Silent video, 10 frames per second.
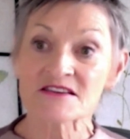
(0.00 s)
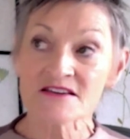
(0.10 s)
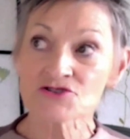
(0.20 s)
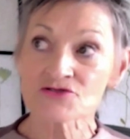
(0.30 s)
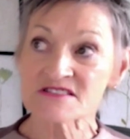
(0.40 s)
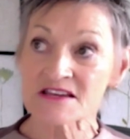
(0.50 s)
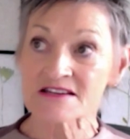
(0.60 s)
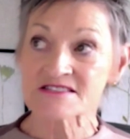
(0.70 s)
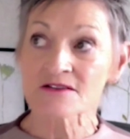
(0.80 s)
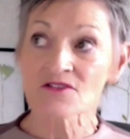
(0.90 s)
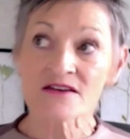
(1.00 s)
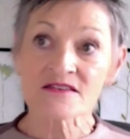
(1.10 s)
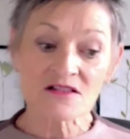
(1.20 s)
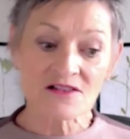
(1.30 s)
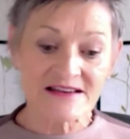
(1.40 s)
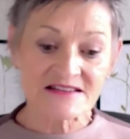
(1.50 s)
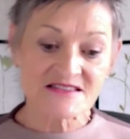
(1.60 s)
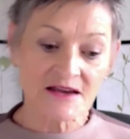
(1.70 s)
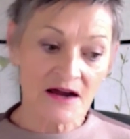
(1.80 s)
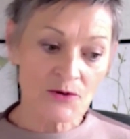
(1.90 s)
Interesting because a lot of the clients
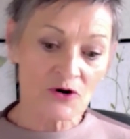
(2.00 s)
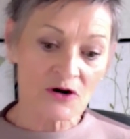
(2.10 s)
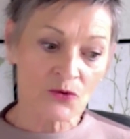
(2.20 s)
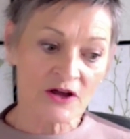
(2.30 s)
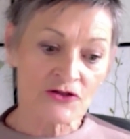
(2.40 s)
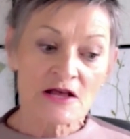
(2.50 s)
that I work with,